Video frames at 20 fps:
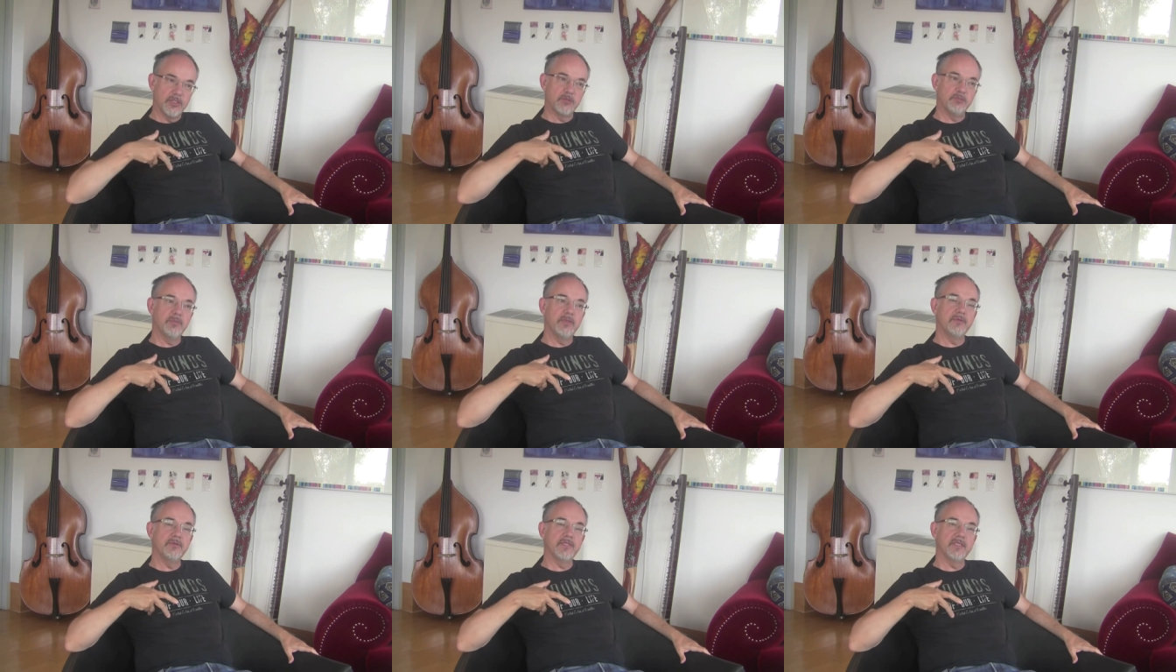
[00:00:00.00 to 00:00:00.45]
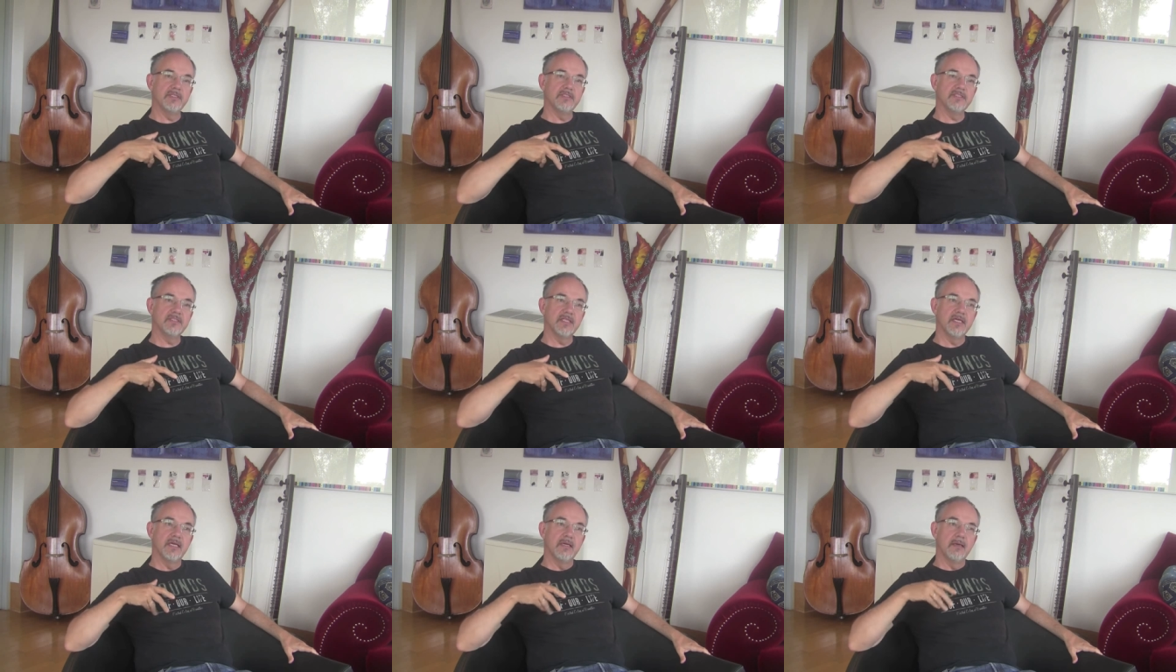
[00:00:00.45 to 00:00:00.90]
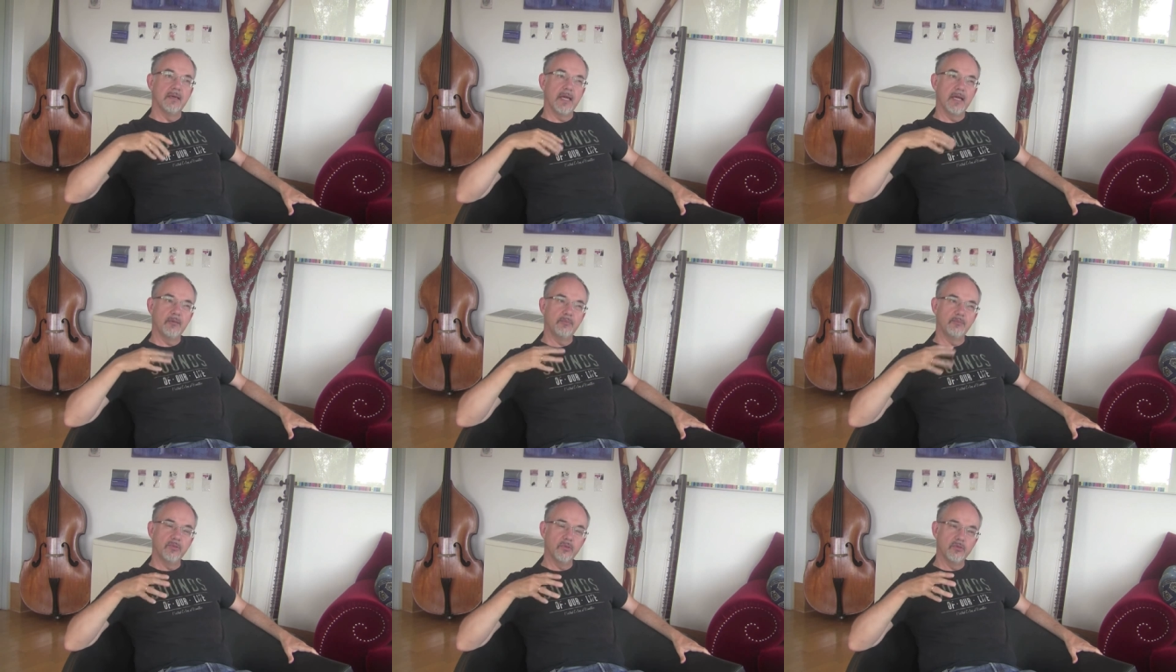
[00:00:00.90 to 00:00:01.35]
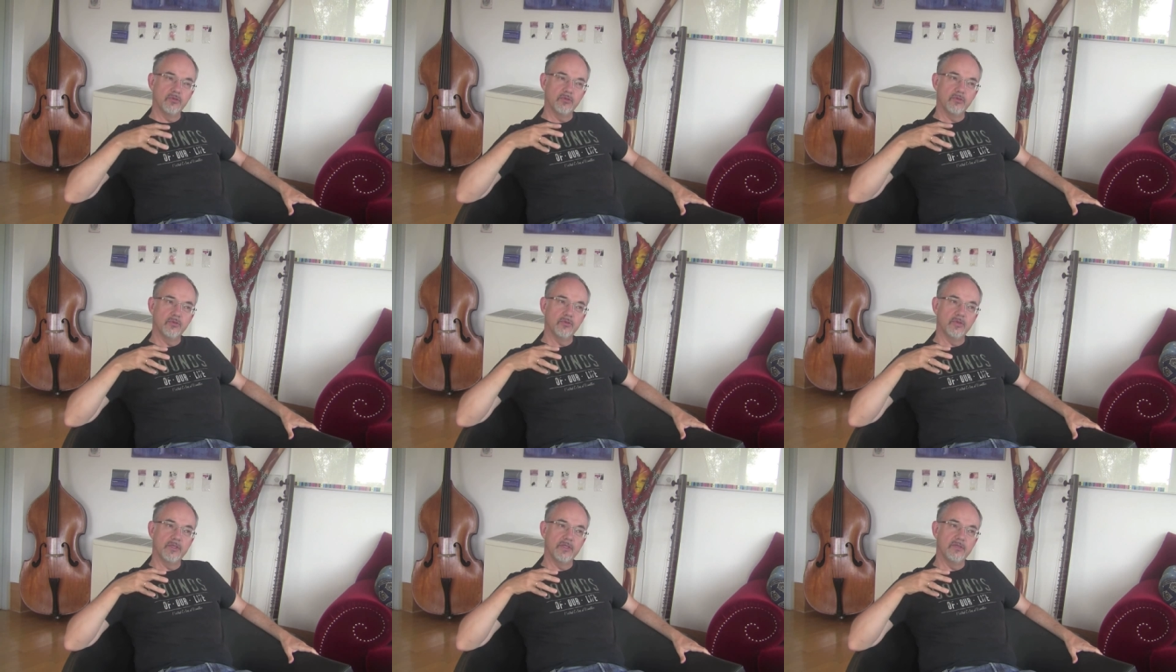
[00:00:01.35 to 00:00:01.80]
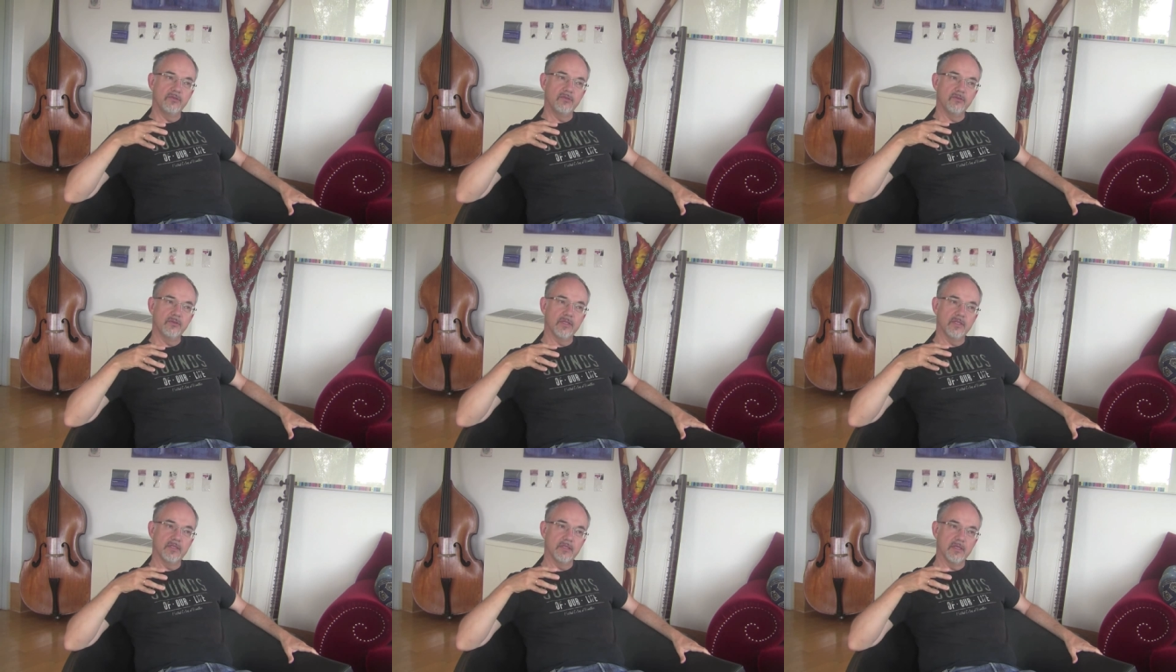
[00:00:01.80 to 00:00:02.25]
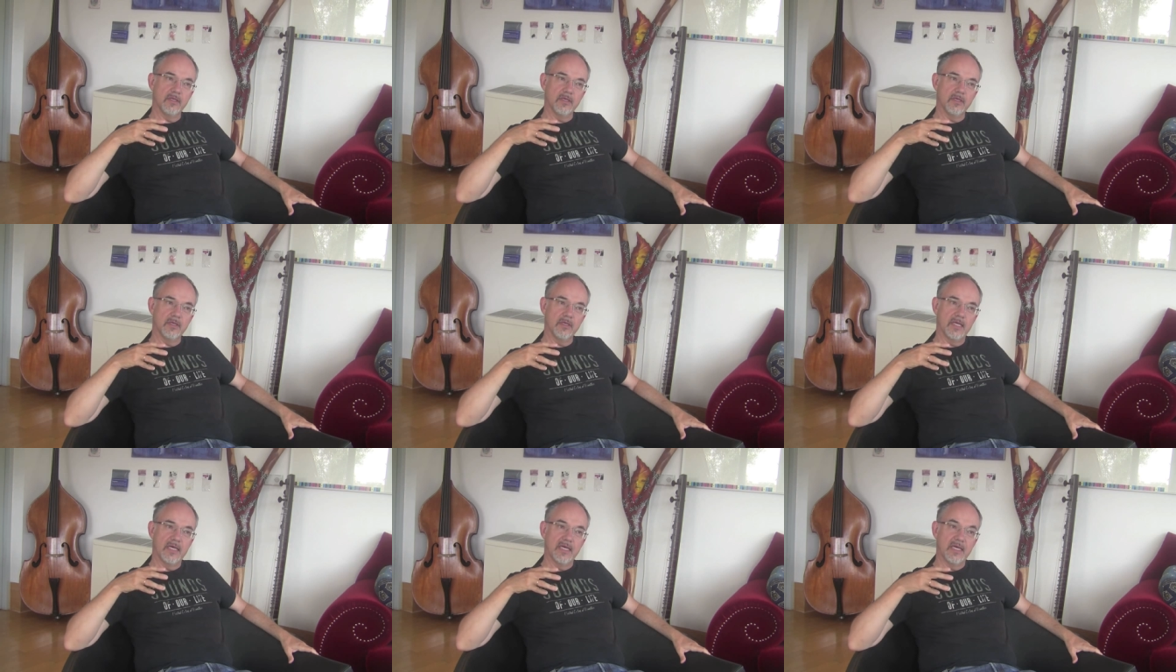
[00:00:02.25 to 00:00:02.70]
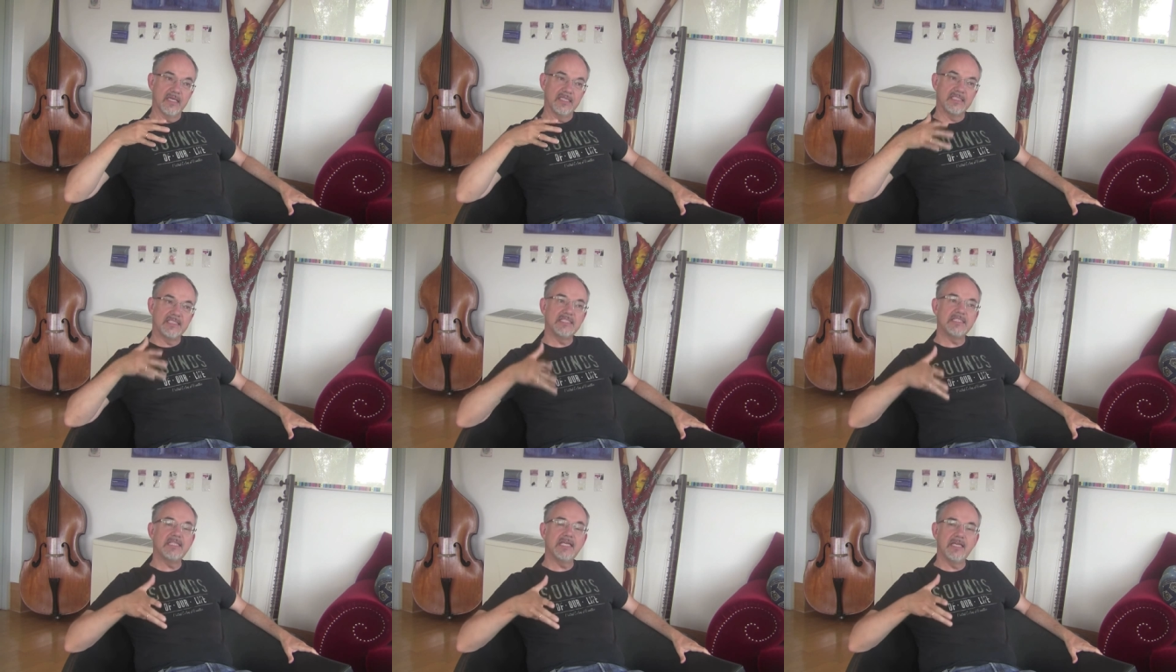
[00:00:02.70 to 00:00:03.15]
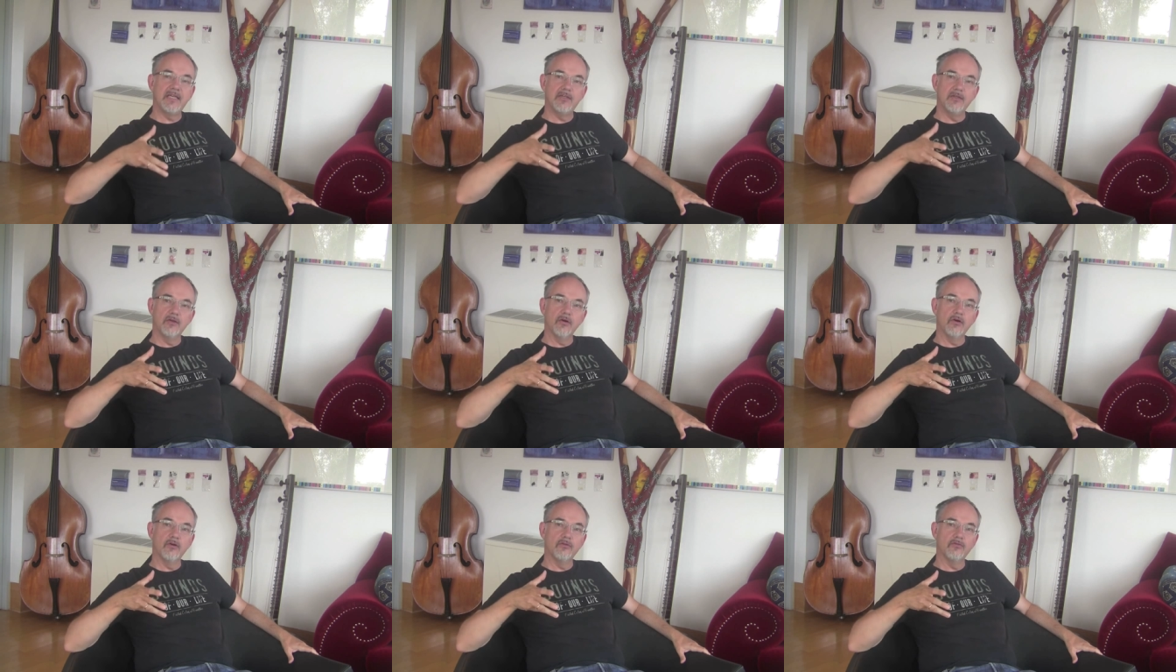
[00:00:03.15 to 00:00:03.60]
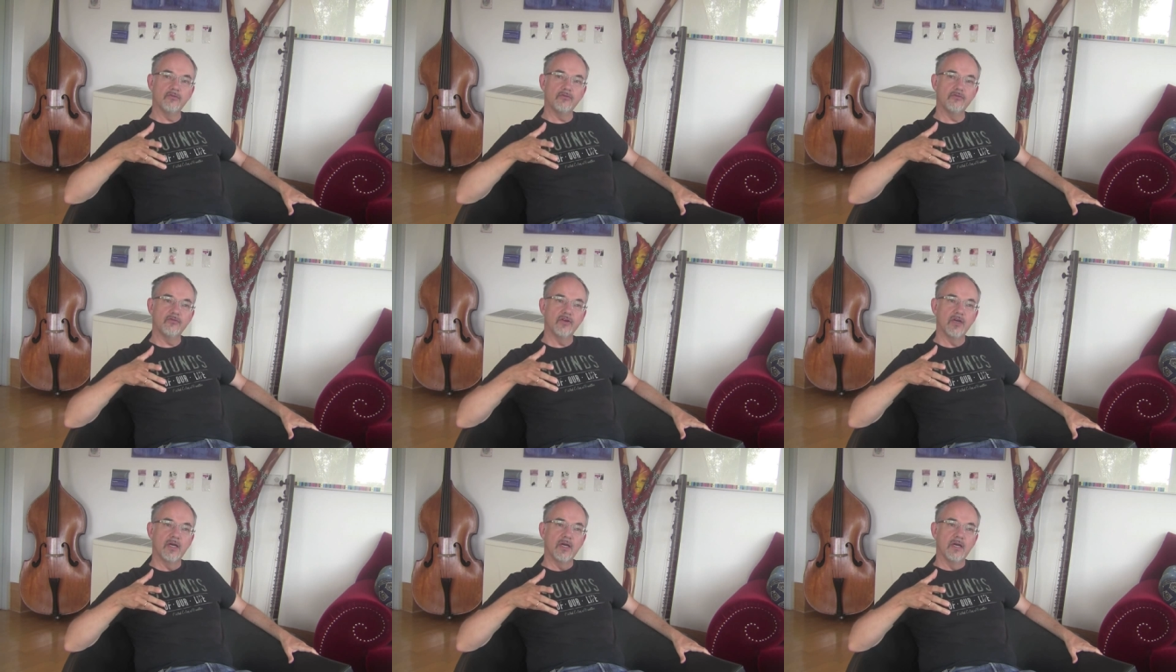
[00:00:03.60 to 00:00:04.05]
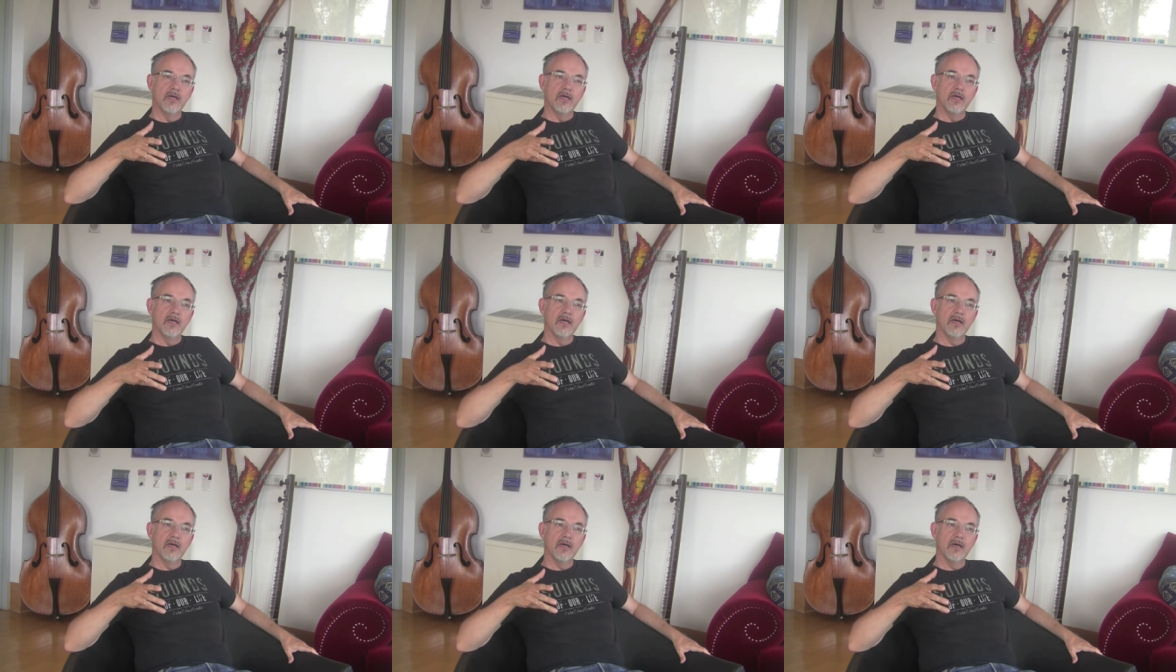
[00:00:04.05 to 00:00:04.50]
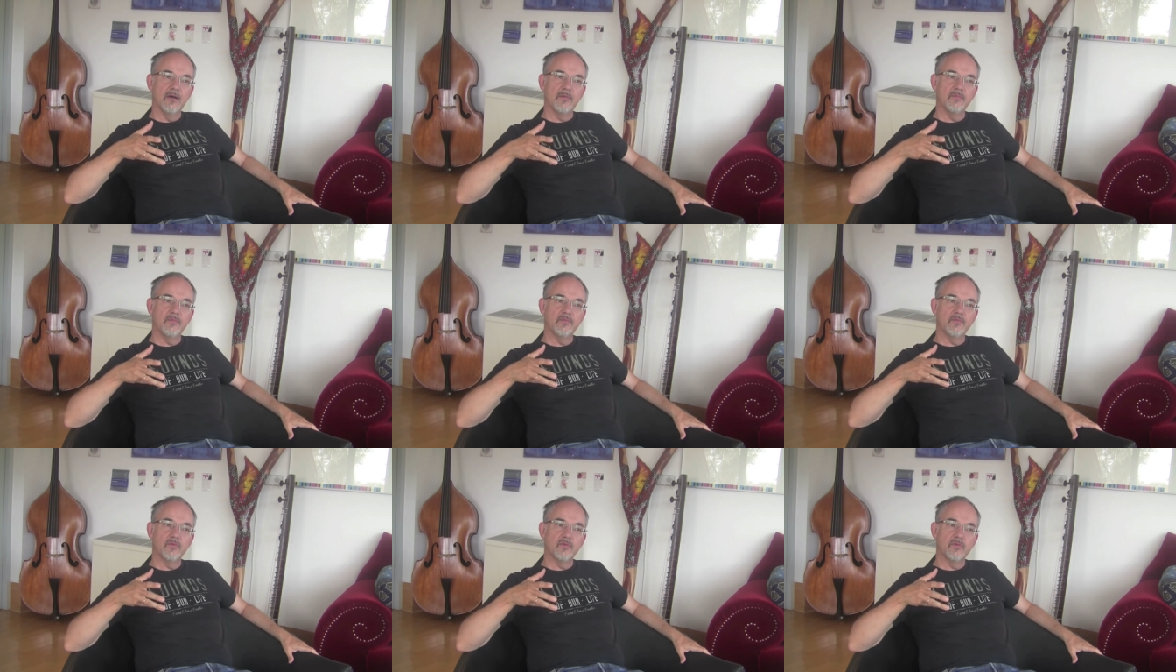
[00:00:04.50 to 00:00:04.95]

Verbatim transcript: experience and put you into a, a state of, um,